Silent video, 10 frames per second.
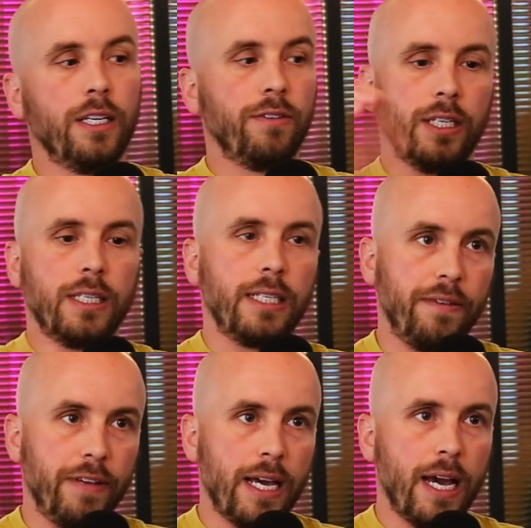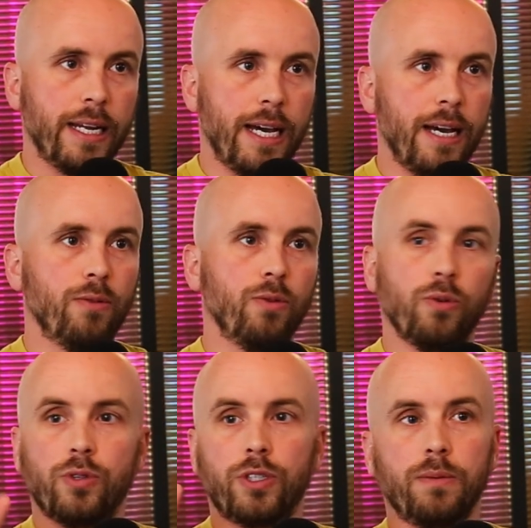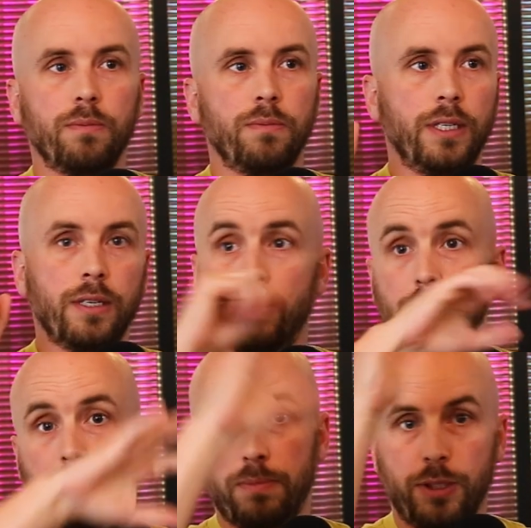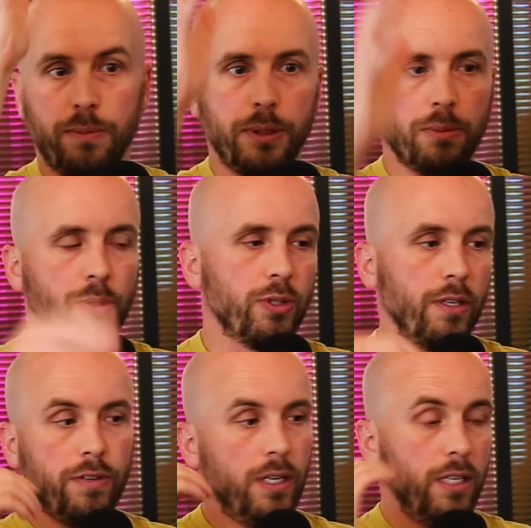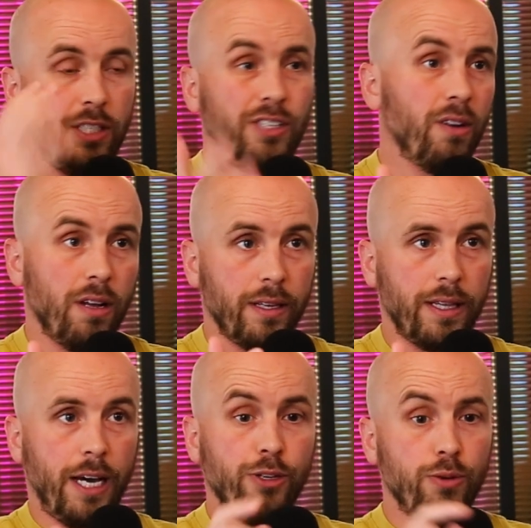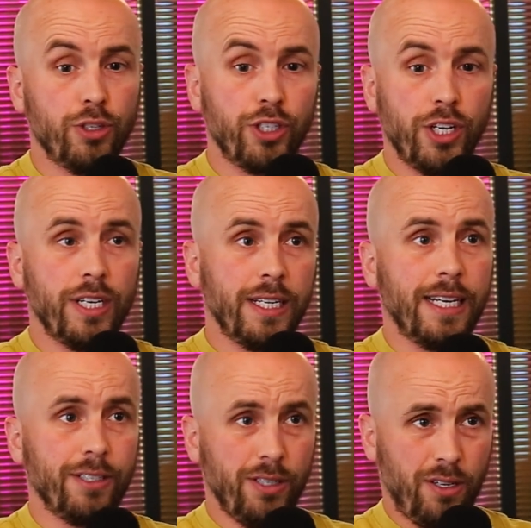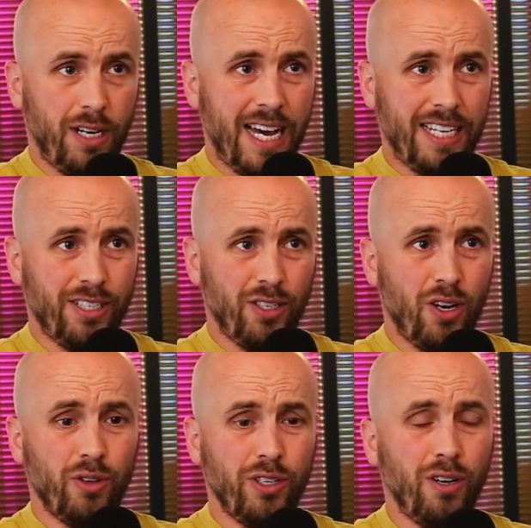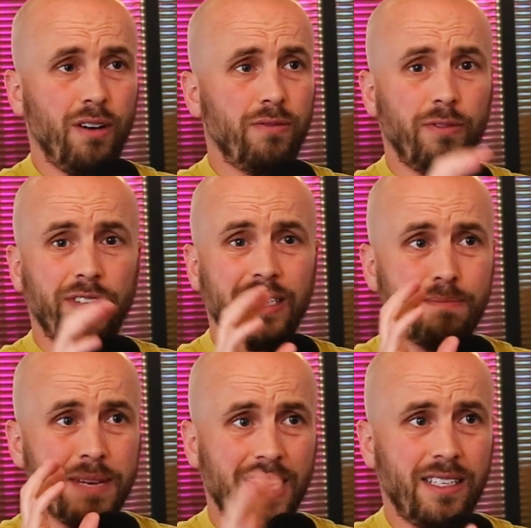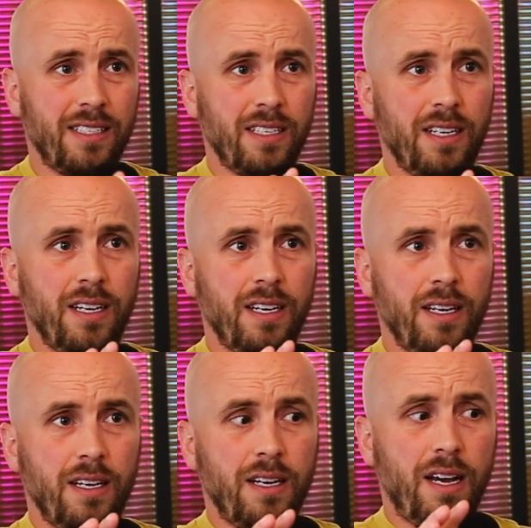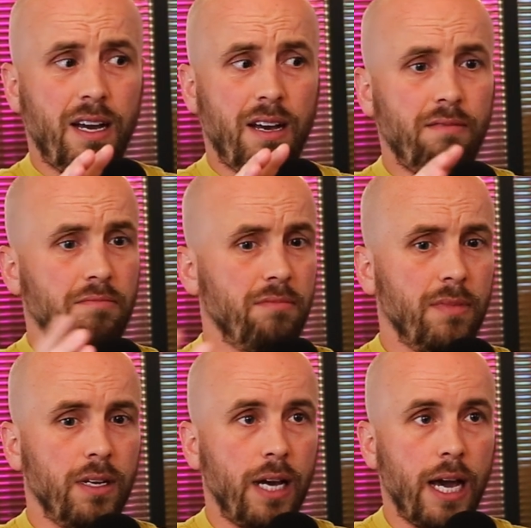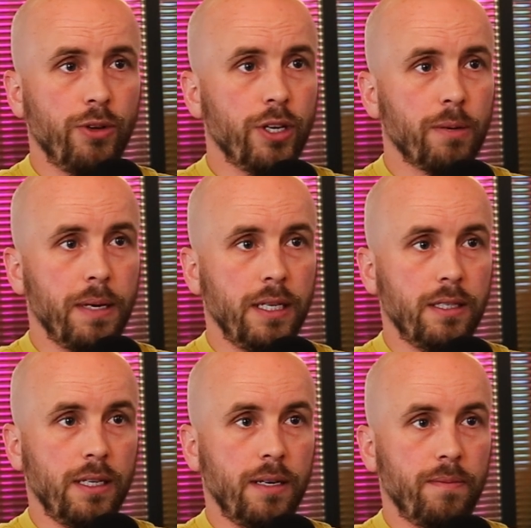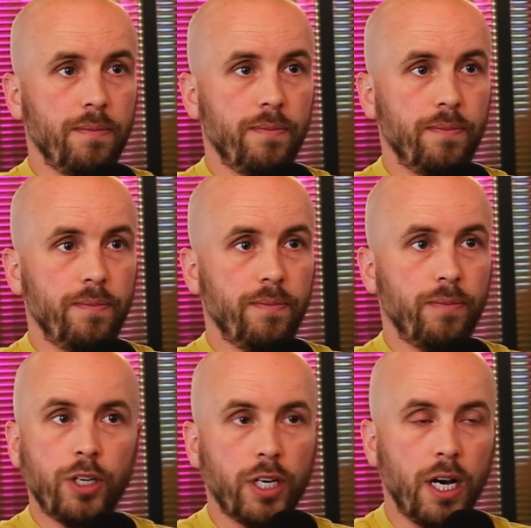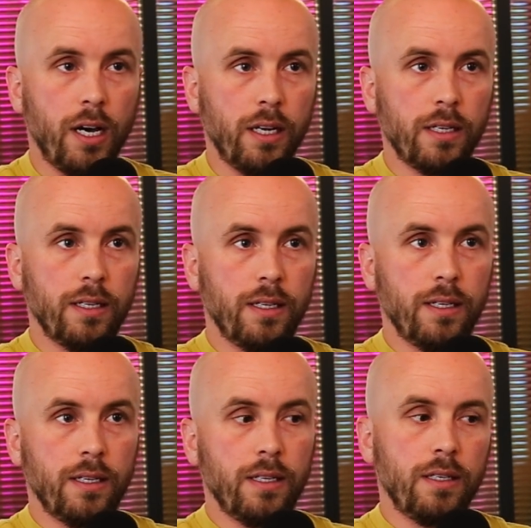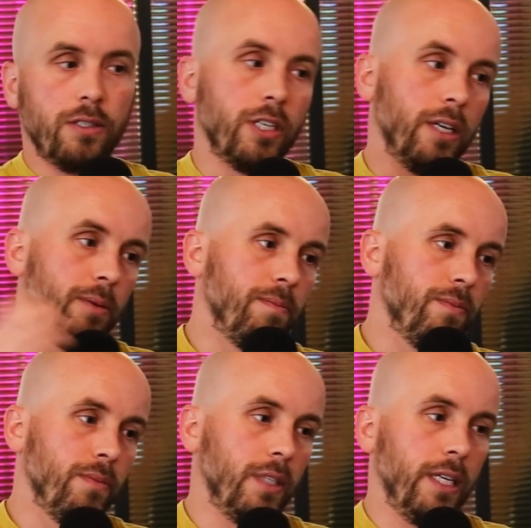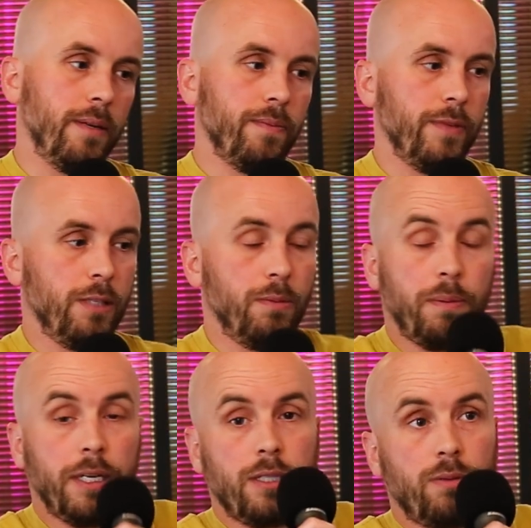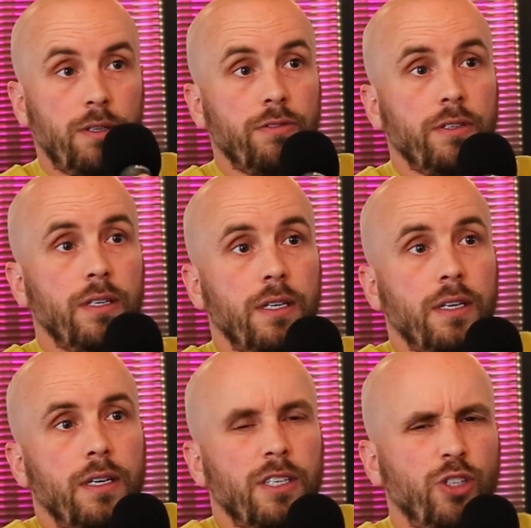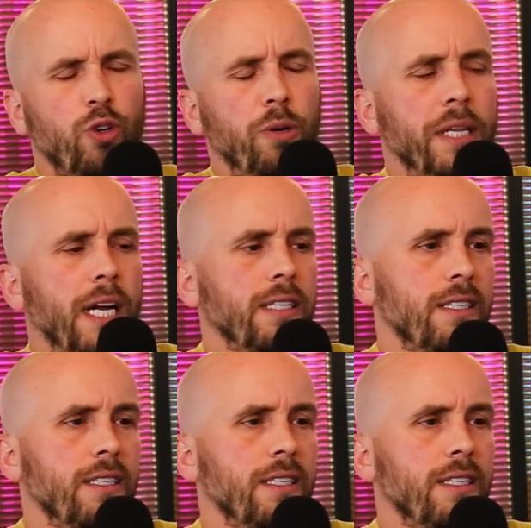TV ad out, or some billboard stuff. It's not like that. You can turn an ad on and off within minutes. How are you going to police it? You can't. So yeah, that's my penny's worth. It's annoyed me that is